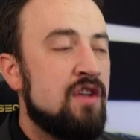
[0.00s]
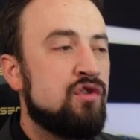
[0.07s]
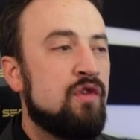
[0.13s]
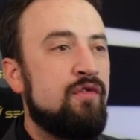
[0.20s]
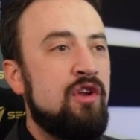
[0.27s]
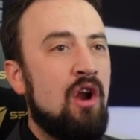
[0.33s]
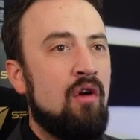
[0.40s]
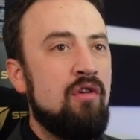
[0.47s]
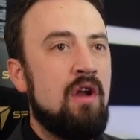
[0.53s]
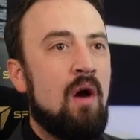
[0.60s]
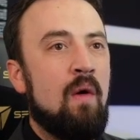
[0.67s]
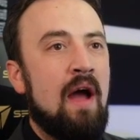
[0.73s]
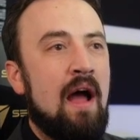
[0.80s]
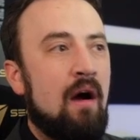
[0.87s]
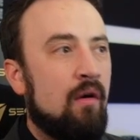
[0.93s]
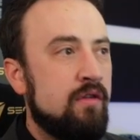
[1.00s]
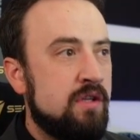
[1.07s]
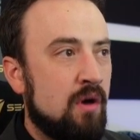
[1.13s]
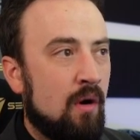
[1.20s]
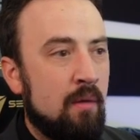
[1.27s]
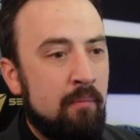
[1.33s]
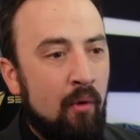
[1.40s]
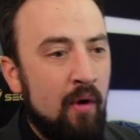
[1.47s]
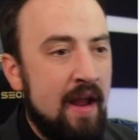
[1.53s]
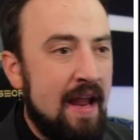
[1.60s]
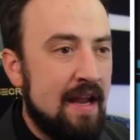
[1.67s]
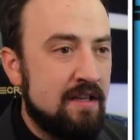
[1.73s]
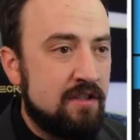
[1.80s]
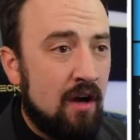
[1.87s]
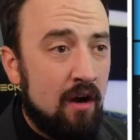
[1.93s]
So if you don't know how, you know, our boy
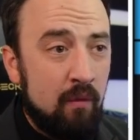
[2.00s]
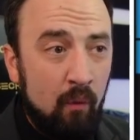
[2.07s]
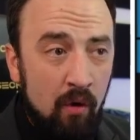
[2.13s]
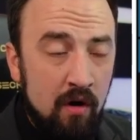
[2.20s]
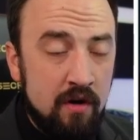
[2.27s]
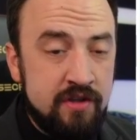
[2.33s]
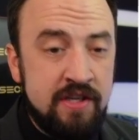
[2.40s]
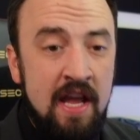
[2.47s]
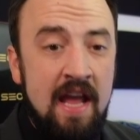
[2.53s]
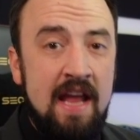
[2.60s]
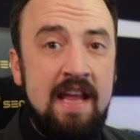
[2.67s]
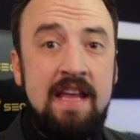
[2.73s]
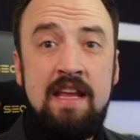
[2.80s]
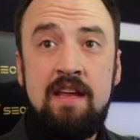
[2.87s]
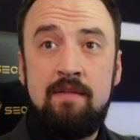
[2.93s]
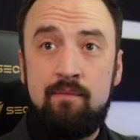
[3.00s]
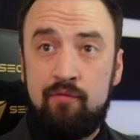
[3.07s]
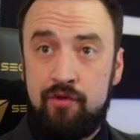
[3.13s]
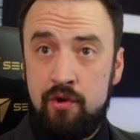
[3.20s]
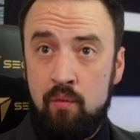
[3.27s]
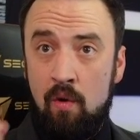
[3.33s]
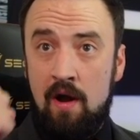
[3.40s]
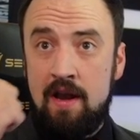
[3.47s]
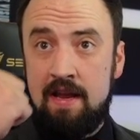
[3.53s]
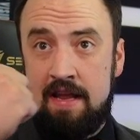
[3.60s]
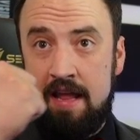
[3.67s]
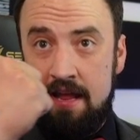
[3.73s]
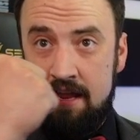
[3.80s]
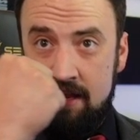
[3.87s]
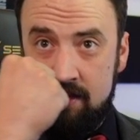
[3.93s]
Anton works, you want to
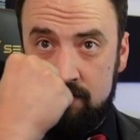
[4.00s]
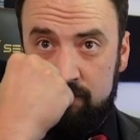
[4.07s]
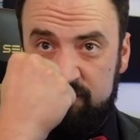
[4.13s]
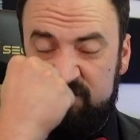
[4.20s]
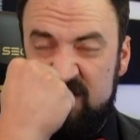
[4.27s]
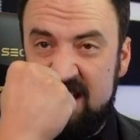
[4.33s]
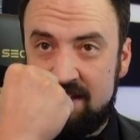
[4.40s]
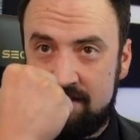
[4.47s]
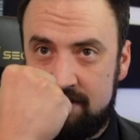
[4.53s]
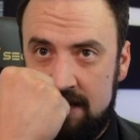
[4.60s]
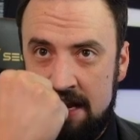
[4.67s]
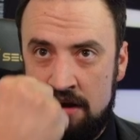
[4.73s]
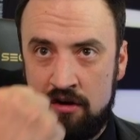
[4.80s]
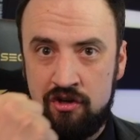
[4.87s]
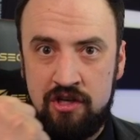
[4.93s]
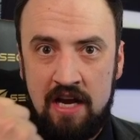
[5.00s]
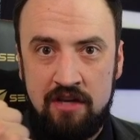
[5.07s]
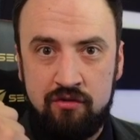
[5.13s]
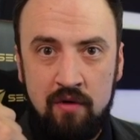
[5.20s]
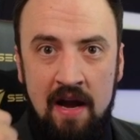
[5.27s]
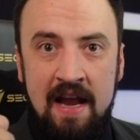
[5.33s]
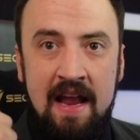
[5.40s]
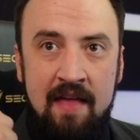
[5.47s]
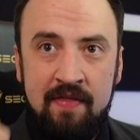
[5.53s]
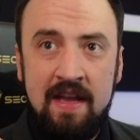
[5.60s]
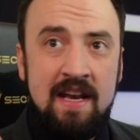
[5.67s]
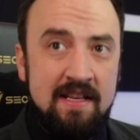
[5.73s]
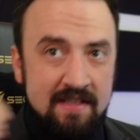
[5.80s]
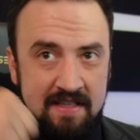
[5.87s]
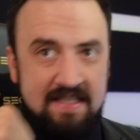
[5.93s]
get his fist energized, right? And
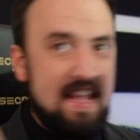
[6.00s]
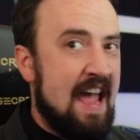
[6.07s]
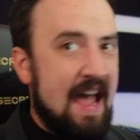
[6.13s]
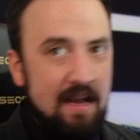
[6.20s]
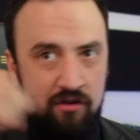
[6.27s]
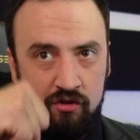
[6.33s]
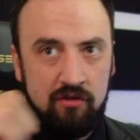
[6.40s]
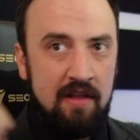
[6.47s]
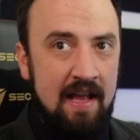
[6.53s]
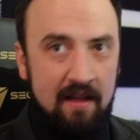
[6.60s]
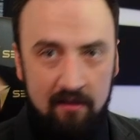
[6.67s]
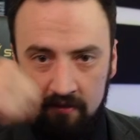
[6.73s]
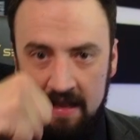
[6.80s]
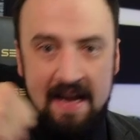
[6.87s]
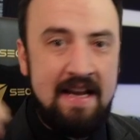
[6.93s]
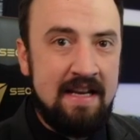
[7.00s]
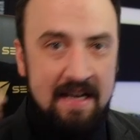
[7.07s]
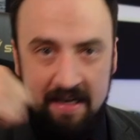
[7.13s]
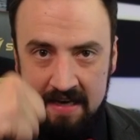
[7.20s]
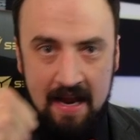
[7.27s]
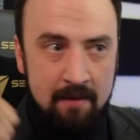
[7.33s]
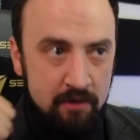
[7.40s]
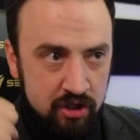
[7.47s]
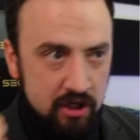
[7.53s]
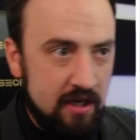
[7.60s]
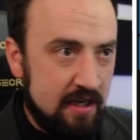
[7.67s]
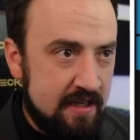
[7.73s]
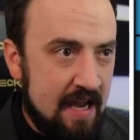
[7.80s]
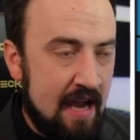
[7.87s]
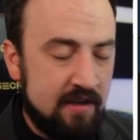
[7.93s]
then his attacks are like lightning
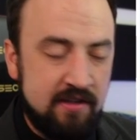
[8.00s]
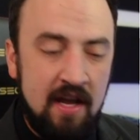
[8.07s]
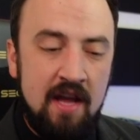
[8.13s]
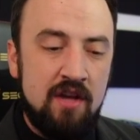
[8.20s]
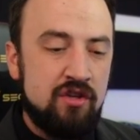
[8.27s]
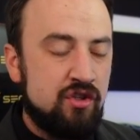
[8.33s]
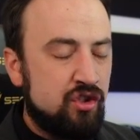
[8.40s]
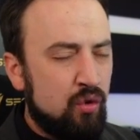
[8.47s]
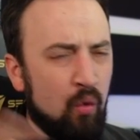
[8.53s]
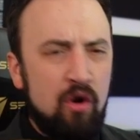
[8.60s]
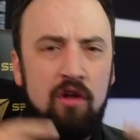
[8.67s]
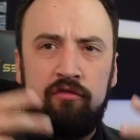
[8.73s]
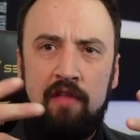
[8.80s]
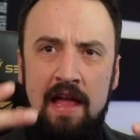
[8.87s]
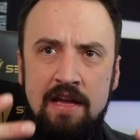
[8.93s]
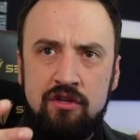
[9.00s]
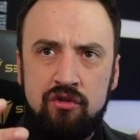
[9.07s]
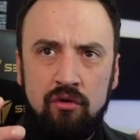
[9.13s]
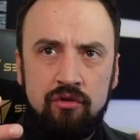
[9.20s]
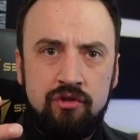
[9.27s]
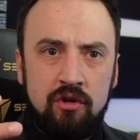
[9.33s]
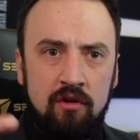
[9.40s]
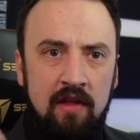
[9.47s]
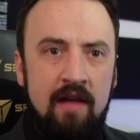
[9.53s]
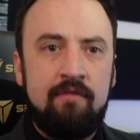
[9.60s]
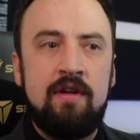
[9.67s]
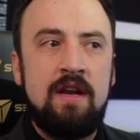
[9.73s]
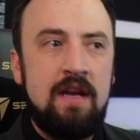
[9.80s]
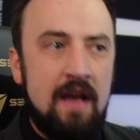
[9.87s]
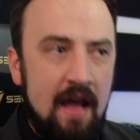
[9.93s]
damaging attacks, sort of like Soldier
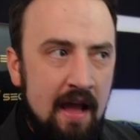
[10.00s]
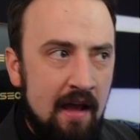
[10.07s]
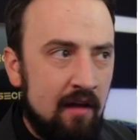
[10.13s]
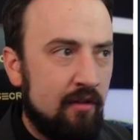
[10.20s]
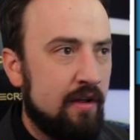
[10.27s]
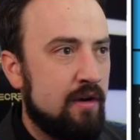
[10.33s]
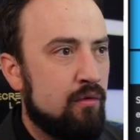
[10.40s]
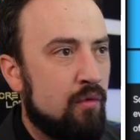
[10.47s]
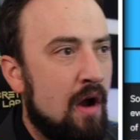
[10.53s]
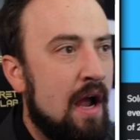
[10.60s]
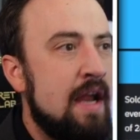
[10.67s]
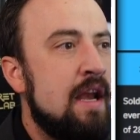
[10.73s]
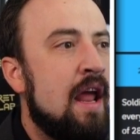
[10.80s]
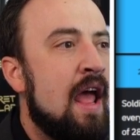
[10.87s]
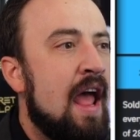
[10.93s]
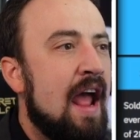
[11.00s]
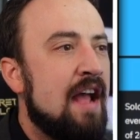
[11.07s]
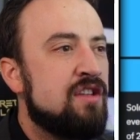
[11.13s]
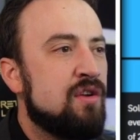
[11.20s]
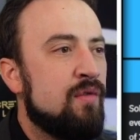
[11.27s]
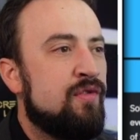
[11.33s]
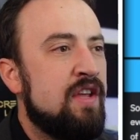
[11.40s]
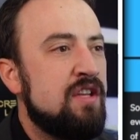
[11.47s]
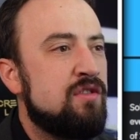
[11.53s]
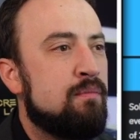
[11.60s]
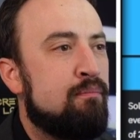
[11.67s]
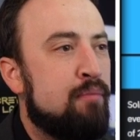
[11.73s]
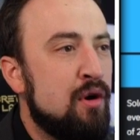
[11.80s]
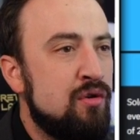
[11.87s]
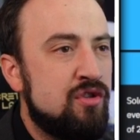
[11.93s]
11 and Ellen, right? And so this
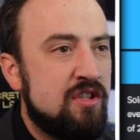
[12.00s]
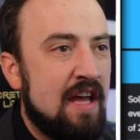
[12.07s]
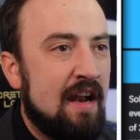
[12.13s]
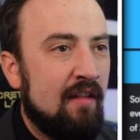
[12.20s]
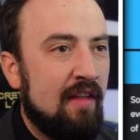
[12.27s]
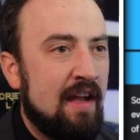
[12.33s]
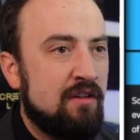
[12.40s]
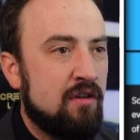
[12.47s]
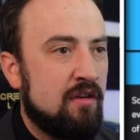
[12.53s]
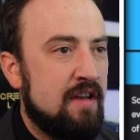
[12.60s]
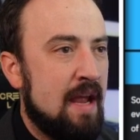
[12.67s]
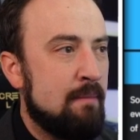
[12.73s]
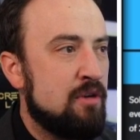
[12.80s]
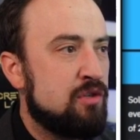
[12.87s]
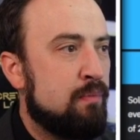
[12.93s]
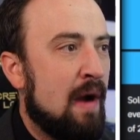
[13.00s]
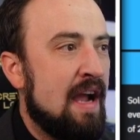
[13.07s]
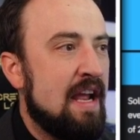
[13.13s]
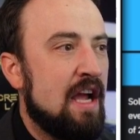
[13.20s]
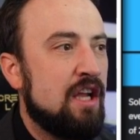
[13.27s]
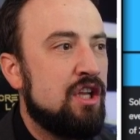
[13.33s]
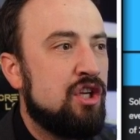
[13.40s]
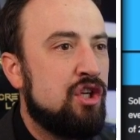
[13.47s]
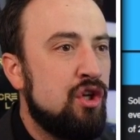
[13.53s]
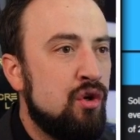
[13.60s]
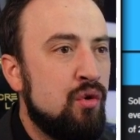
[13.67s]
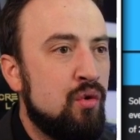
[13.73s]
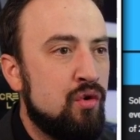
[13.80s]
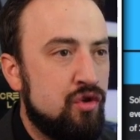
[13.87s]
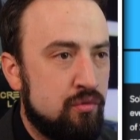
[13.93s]
boosts that electric damage by a
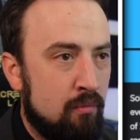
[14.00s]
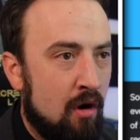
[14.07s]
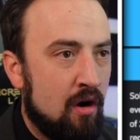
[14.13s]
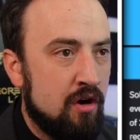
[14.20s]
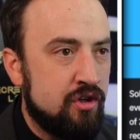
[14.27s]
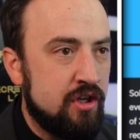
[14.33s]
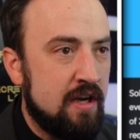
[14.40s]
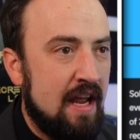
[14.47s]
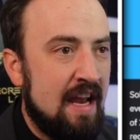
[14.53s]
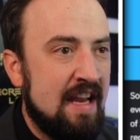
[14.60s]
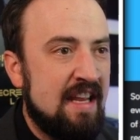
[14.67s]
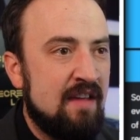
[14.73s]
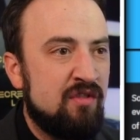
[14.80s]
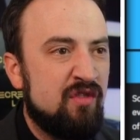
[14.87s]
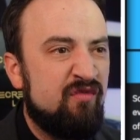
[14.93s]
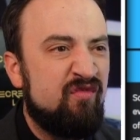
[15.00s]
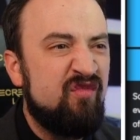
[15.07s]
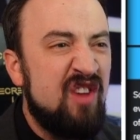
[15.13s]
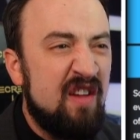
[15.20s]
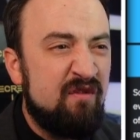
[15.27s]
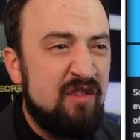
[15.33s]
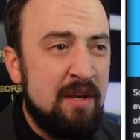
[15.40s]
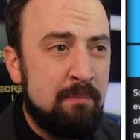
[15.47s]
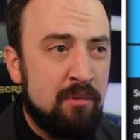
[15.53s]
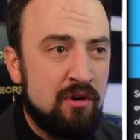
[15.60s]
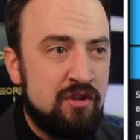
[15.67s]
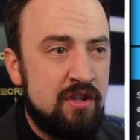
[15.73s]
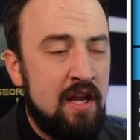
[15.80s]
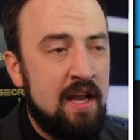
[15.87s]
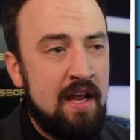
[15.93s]
huge margin, and it gives
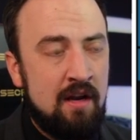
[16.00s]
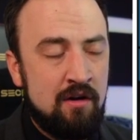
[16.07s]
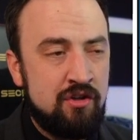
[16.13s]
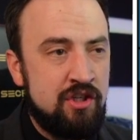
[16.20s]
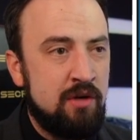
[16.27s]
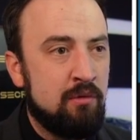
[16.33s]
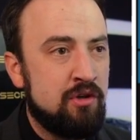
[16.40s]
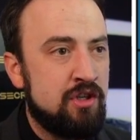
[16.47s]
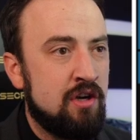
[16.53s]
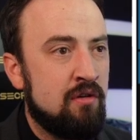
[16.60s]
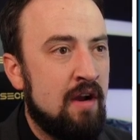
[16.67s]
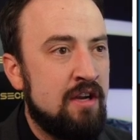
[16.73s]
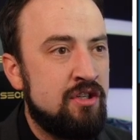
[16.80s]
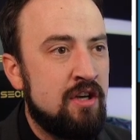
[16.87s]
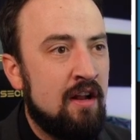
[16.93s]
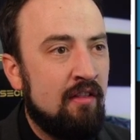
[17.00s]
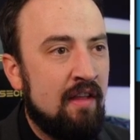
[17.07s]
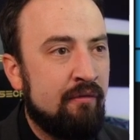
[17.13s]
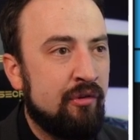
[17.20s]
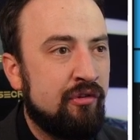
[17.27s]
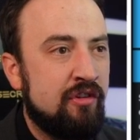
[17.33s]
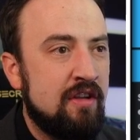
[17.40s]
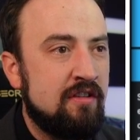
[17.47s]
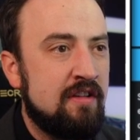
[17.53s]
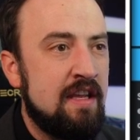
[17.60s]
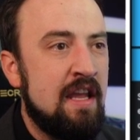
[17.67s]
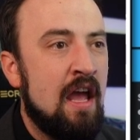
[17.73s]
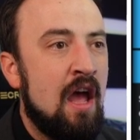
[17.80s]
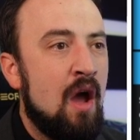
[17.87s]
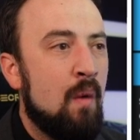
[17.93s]
50% energy regeneration at level
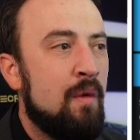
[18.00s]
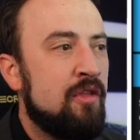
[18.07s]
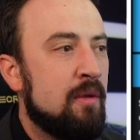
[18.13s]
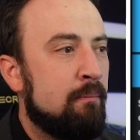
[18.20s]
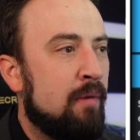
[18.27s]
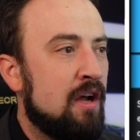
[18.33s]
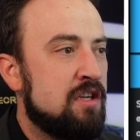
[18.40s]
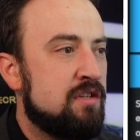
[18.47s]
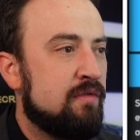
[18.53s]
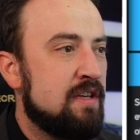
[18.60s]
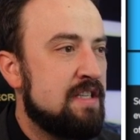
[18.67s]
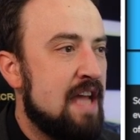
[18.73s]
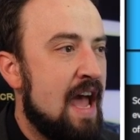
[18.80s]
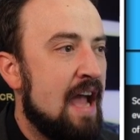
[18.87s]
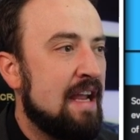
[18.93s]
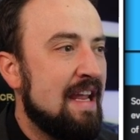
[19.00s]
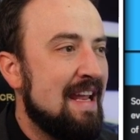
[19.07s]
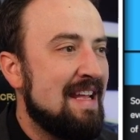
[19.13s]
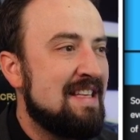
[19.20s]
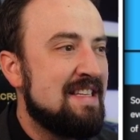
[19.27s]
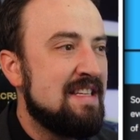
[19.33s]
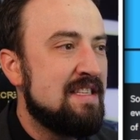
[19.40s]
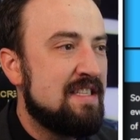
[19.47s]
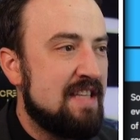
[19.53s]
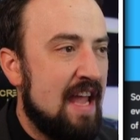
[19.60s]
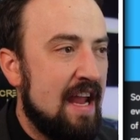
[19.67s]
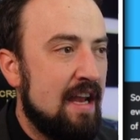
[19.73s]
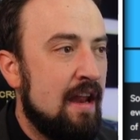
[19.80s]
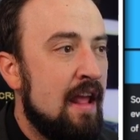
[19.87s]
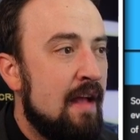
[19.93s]
60 with a bunch of attack. It's
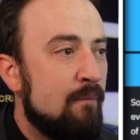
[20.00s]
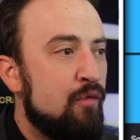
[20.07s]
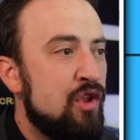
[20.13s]
insane.